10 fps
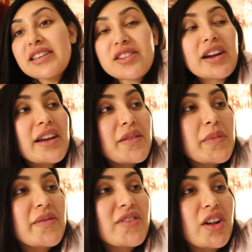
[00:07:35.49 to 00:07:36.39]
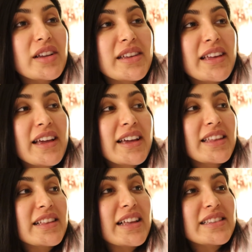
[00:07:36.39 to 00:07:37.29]
sorry I haven't been vlogging
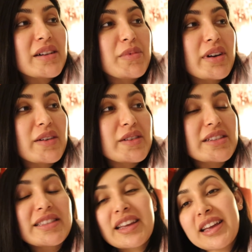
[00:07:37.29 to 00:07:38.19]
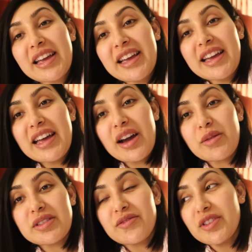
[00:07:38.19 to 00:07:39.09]
the last couple hours. I
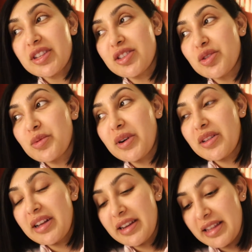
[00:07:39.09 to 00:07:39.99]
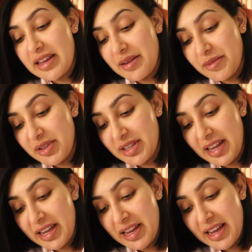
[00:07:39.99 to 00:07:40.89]
wasn't feeling too well, que digamos.
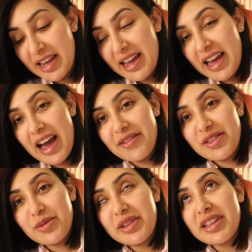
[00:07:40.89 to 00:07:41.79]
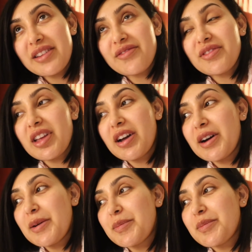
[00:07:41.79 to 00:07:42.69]
After we left
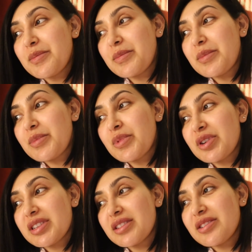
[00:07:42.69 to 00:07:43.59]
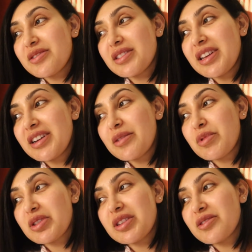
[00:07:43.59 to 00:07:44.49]
um, Portillo's,
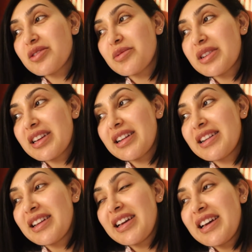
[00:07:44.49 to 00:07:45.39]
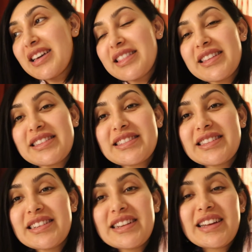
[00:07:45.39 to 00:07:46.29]
Portillo's, como le
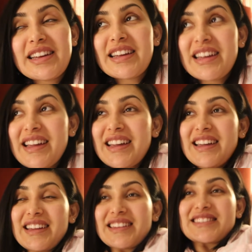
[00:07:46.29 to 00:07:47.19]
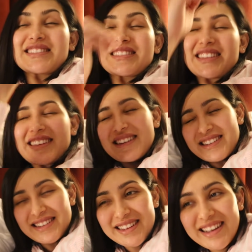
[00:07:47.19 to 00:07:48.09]
decir. Este,
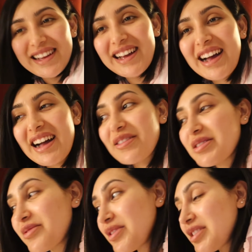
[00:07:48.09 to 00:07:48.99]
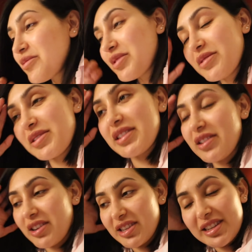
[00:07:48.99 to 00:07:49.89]
I was feeling really, really
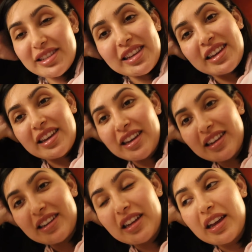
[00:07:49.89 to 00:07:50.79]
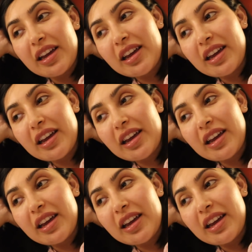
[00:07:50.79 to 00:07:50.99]
nauseous and